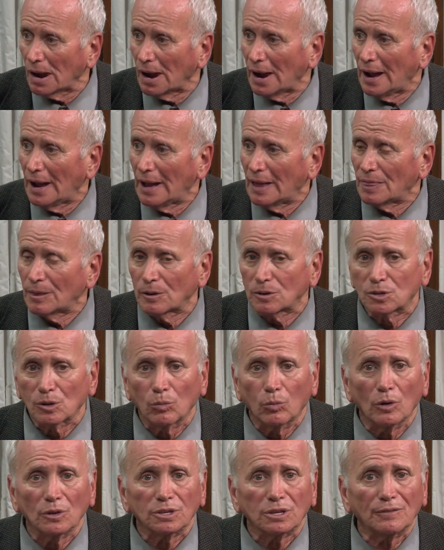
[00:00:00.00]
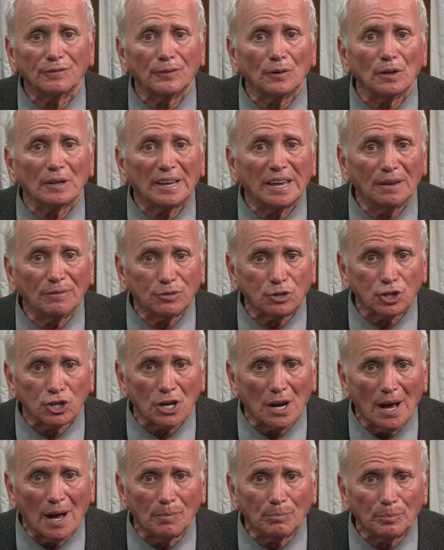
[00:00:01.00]
And there's a wonderful gift
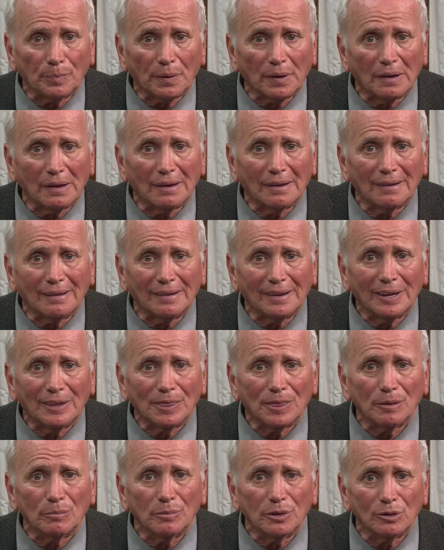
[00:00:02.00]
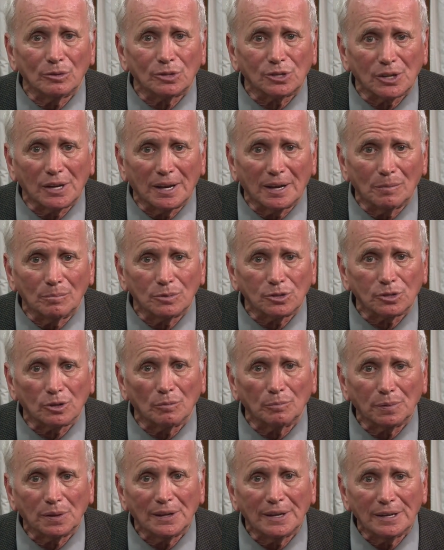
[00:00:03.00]
shop in the museum. So
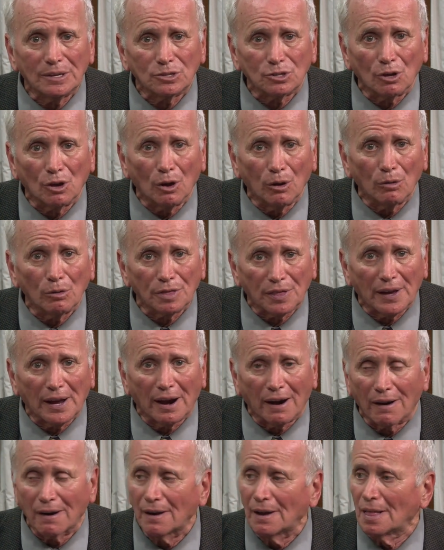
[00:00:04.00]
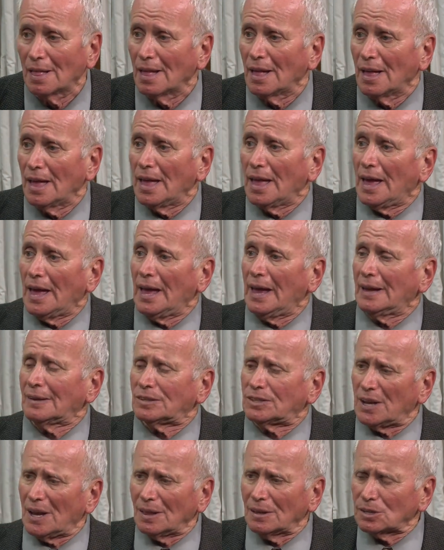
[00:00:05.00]
please go there and
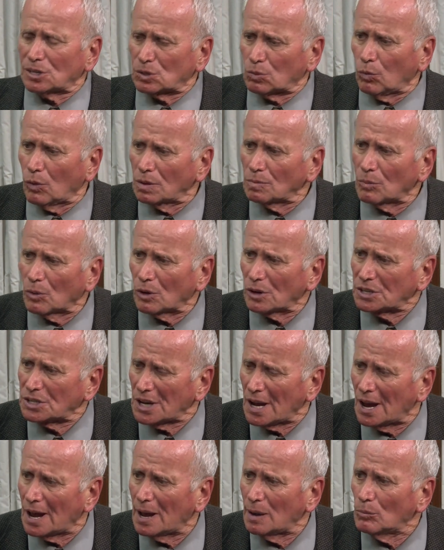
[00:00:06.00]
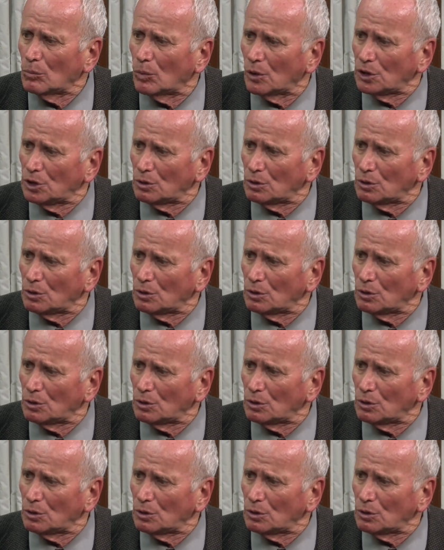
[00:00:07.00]
tell us one more time when you